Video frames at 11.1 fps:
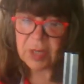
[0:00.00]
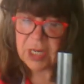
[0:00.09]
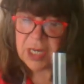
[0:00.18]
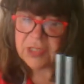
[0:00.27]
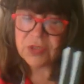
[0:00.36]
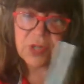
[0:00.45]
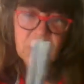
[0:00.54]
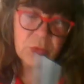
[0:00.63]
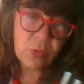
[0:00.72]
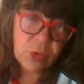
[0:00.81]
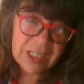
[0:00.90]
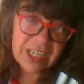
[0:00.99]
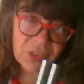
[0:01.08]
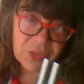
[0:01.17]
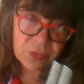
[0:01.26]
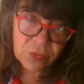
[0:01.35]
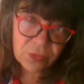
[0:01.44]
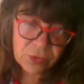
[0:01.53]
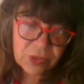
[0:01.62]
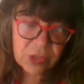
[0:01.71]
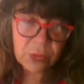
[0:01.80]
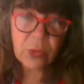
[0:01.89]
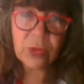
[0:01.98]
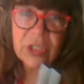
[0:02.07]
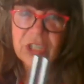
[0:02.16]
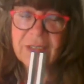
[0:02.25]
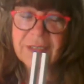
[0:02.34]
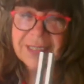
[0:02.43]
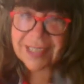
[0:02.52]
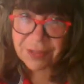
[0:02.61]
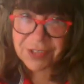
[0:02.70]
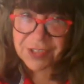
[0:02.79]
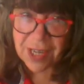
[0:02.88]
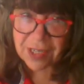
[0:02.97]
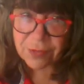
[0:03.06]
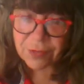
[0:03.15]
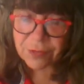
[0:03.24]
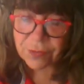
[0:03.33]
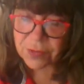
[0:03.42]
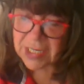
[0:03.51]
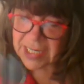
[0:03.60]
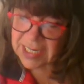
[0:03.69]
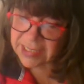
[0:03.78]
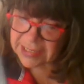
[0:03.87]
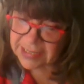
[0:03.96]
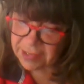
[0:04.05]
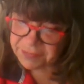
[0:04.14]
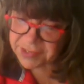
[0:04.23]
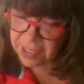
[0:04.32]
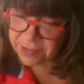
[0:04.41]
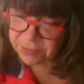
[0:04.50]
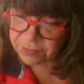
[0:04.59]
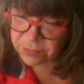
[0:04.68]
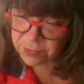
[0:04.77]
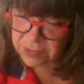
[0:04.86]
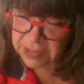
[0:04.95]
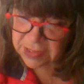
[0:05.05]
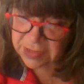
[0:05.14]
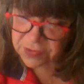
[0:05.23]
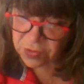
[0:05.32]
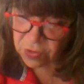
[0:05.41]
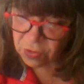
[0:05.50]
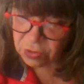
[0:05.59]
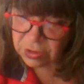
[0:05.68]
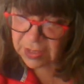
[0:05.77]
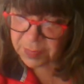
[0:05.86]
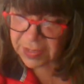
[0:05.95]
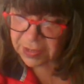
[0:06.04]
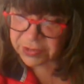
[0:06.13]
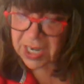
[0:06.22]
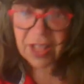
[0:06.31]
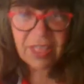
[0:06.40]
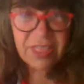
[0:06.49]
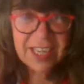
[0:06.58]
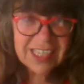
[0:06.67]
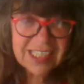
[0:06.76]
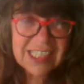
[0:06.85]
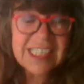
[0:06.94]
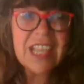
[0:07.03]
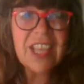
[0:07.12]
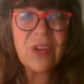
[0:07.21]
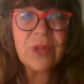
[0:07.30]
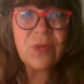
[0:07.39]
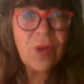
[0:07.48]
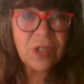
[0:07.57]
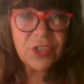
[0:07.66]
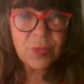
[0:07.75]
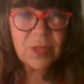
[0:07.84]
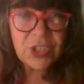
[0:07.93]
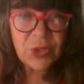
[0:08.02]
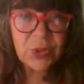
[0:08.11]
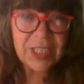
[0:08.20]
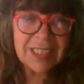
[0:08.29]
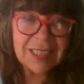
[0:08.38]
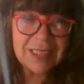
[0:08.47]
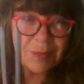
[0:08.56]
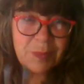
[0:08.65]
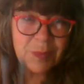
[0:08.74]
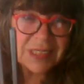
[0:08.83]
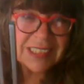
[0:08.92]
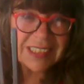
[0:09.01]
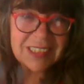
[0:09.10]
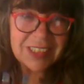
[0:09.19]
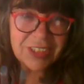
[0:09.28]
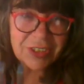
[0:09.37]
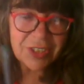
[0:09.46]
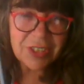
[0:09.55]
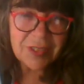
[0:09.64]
So now we're working on the root, and we're working on the left side of the root. The left side of the root is all about things that we want to be doing but aren't.